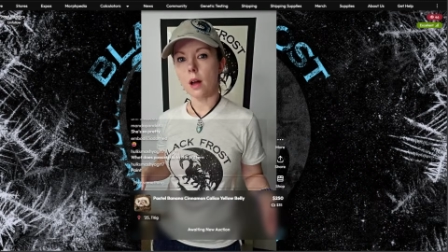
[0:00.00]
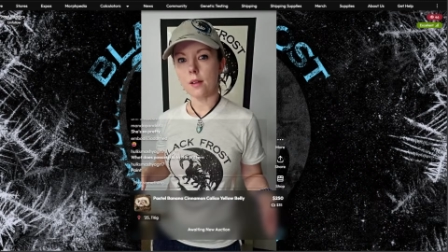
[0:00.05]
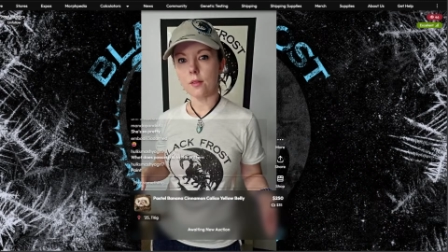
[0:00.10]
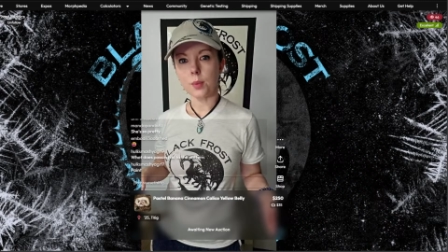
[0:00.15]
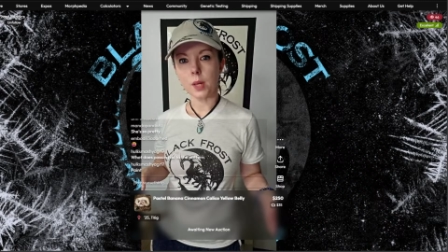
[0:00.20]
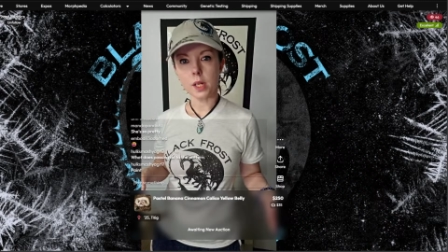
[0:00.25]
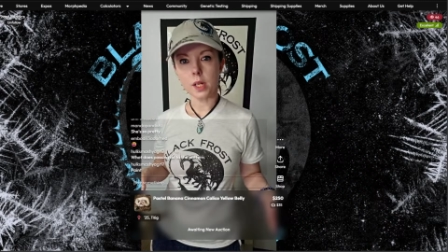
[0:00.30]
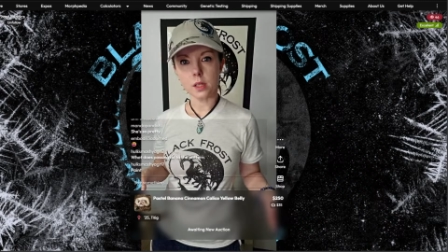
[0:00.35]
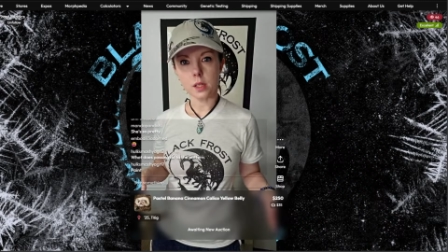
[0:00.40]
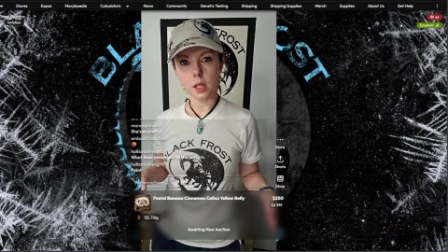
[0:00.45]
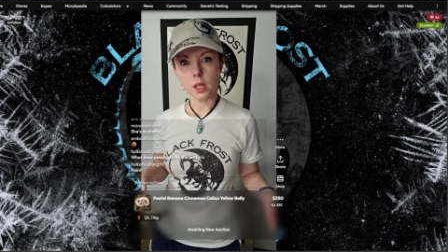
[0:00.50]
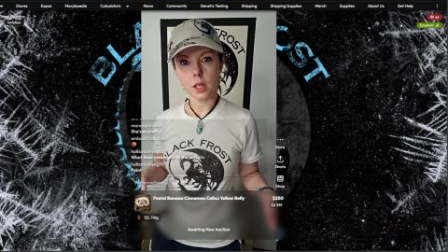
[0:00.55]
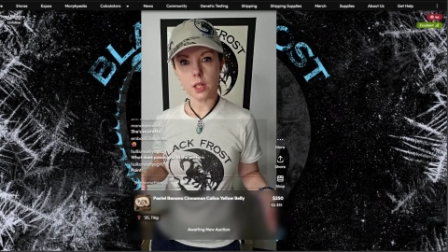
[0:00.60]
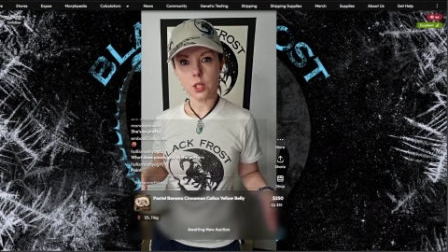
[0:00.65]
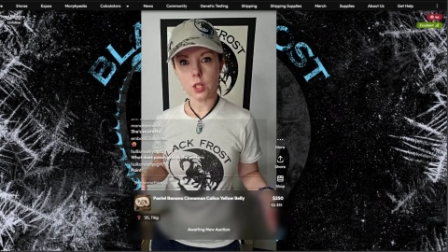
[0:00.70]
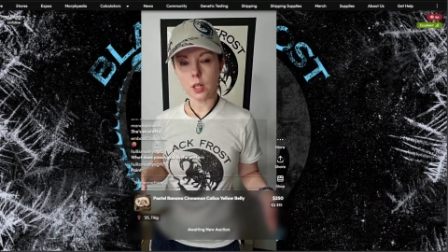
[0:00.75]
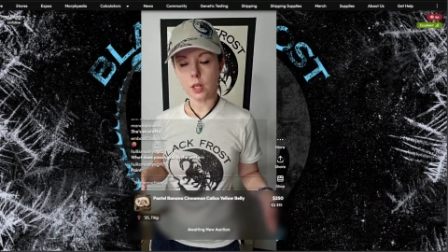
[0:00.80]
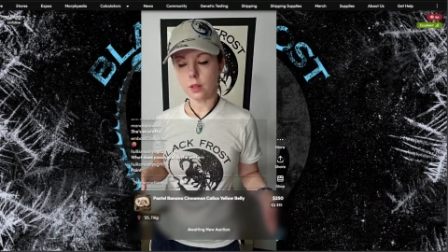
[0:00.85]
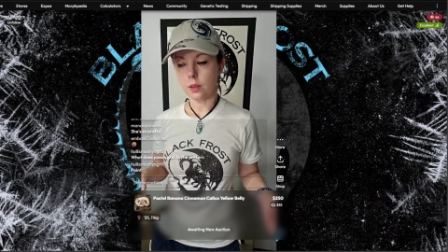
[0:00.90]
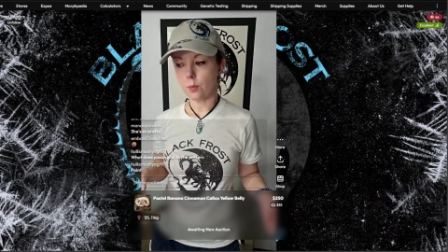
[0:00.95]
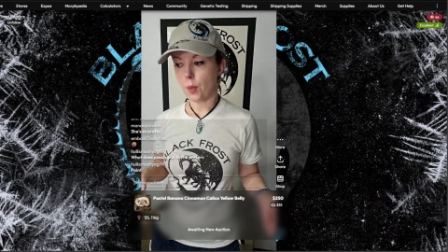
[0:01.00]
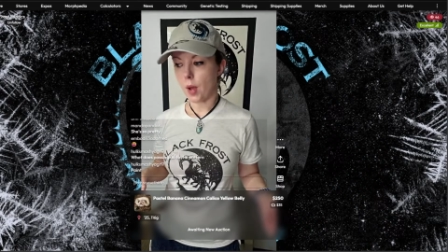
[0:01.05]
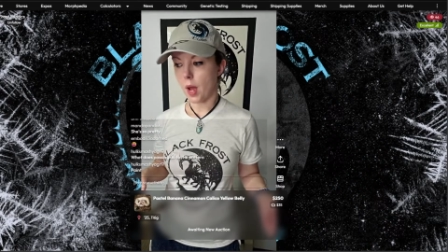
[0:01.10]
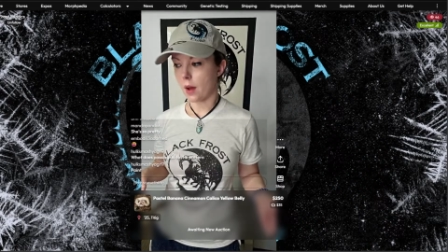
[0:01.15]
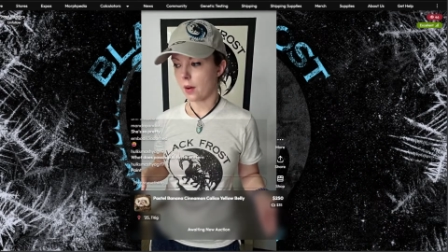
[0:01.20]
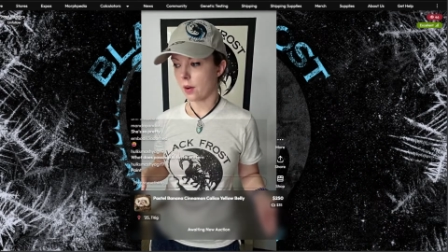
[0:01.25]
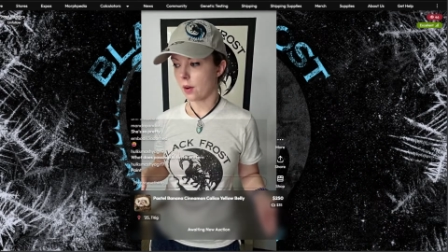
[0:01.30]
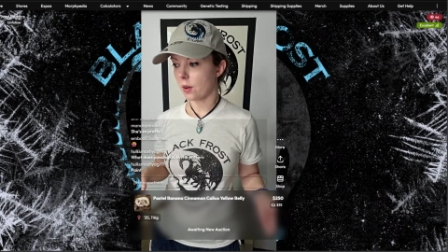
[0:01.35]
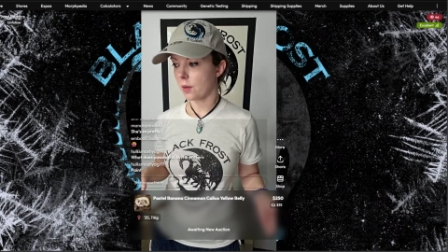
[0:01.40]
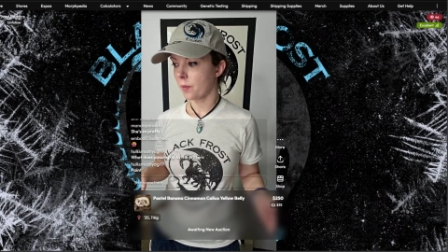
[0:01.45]
of pixelation in the
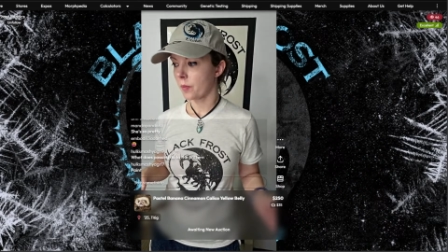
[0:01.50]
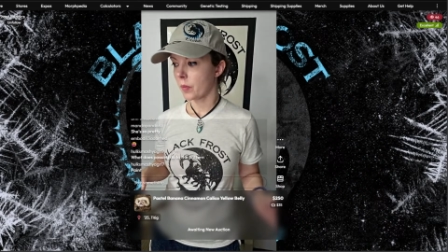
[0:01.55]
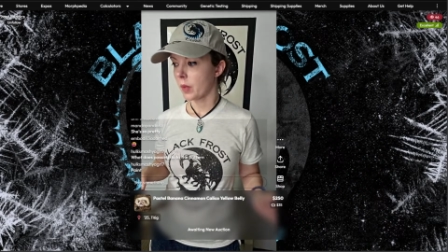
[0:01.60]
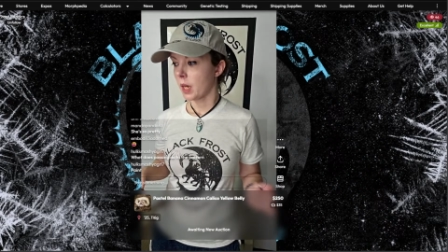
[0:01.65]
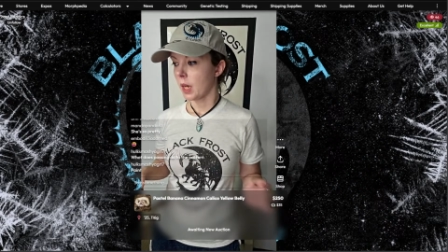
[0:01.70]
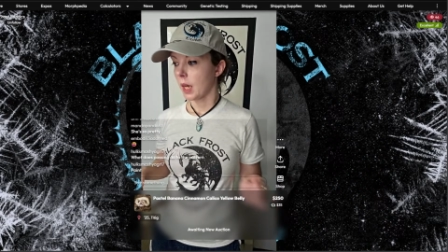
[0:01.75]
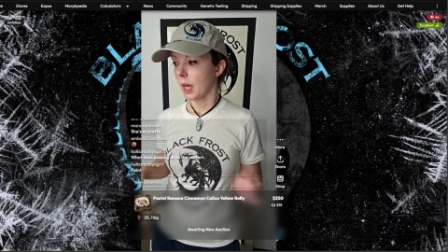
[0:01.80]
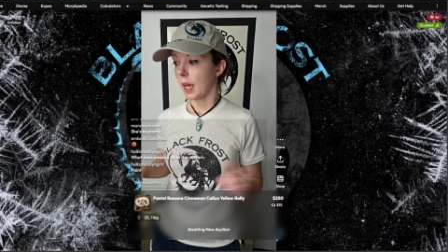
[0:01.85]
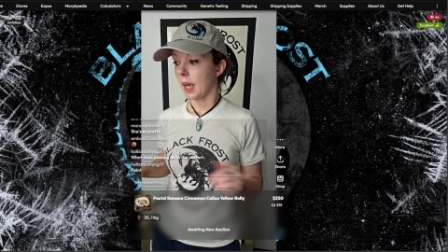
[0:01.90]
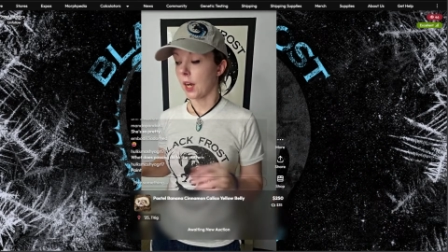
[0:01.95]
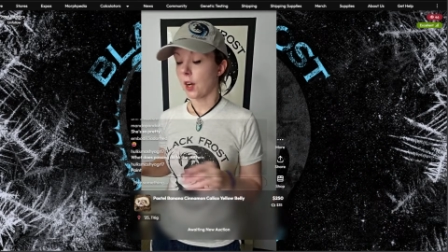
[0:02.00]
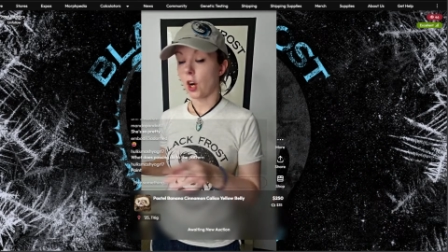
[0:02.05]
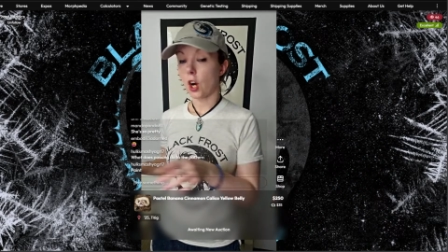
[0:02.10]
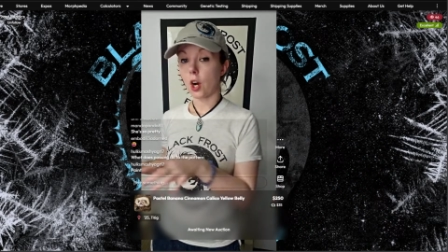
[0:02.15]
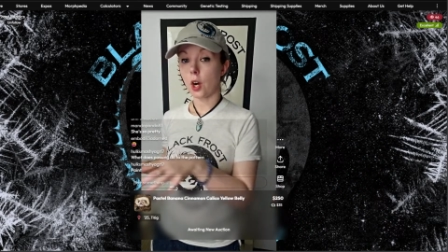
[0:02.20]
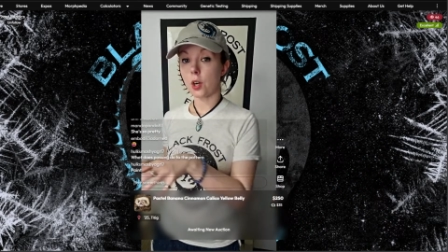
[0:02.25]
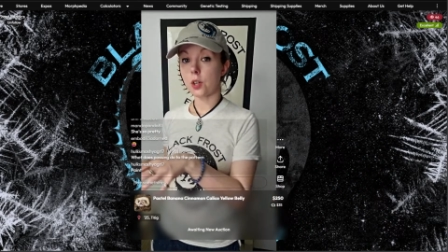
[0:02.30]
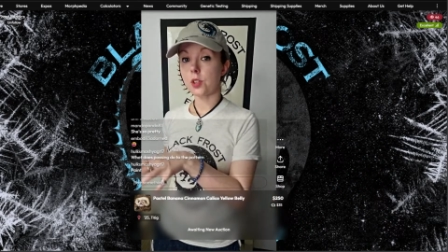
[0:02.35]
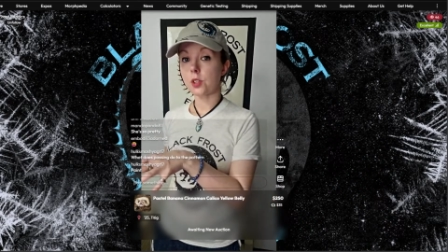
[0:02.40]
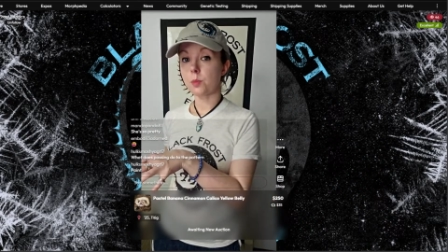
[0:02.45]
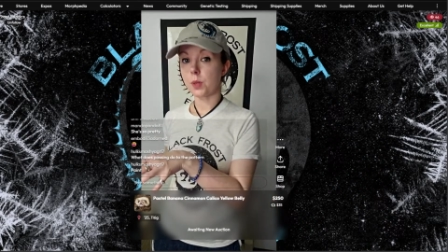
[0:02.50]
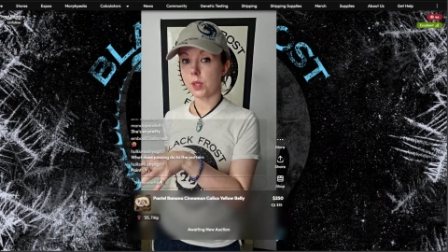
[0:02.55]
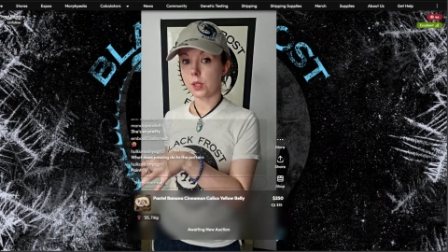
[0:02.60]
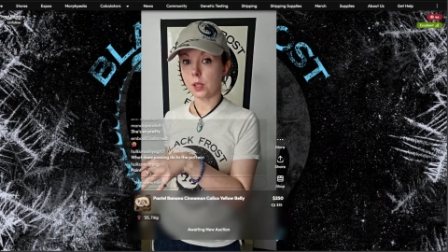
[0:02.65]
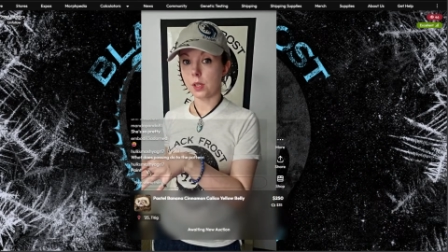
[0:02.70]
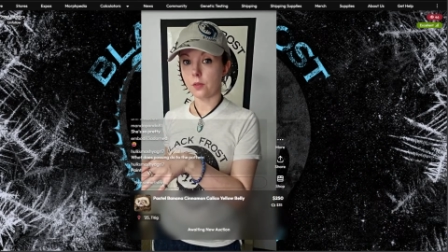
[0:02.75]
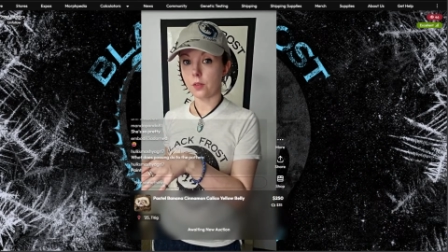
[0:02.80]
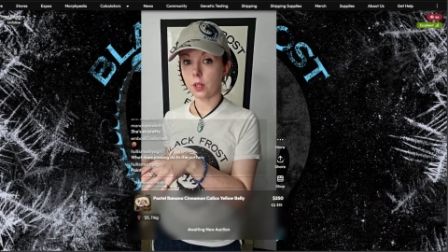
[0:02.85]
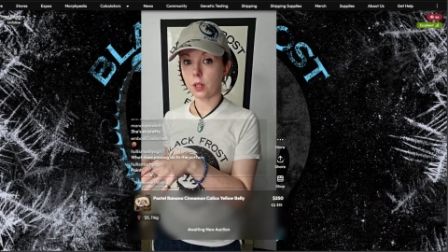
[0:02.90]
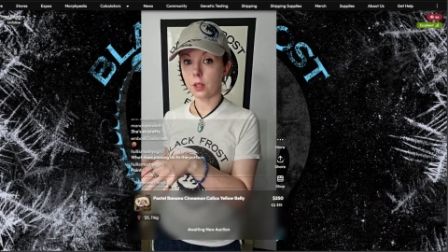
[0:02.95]
pattern. In her
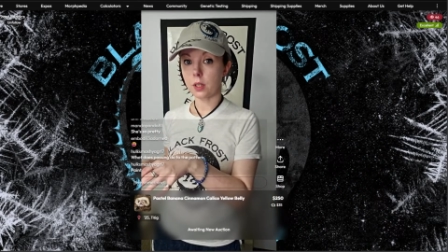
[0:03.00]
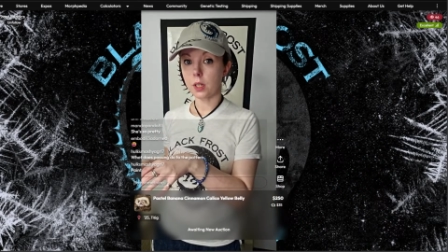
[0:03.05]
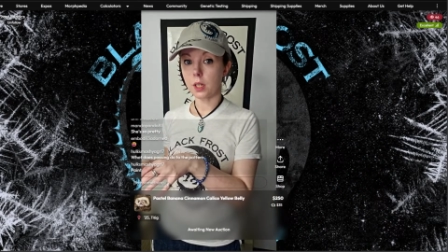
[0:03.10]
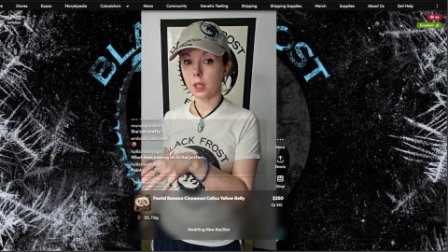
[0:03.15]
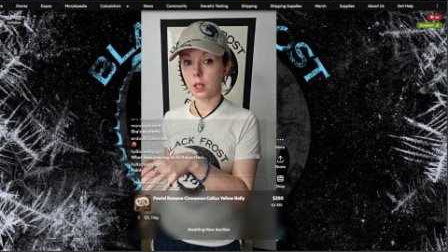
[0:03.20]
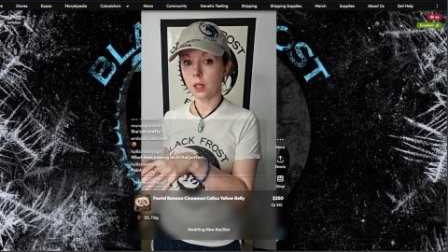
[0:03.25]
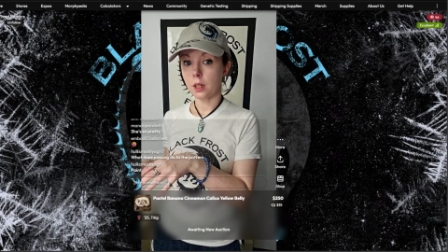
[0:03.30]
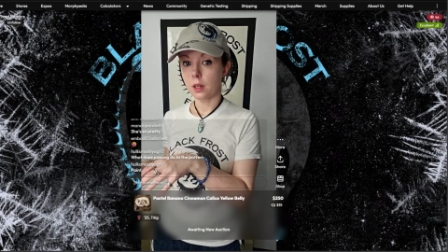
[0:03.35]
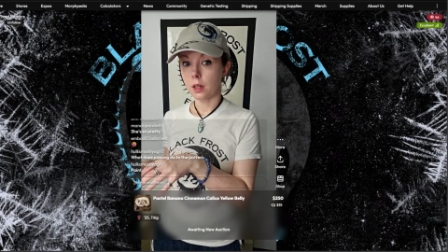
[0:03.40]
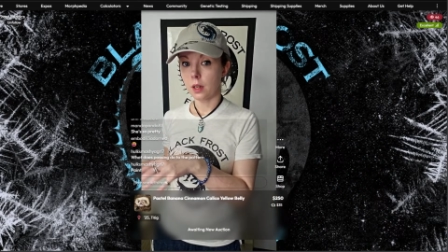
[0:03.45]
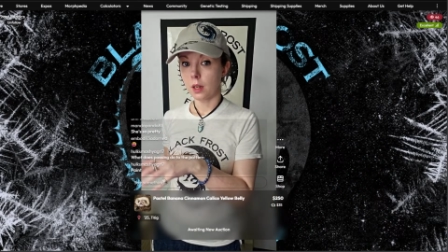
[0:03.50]
specifically,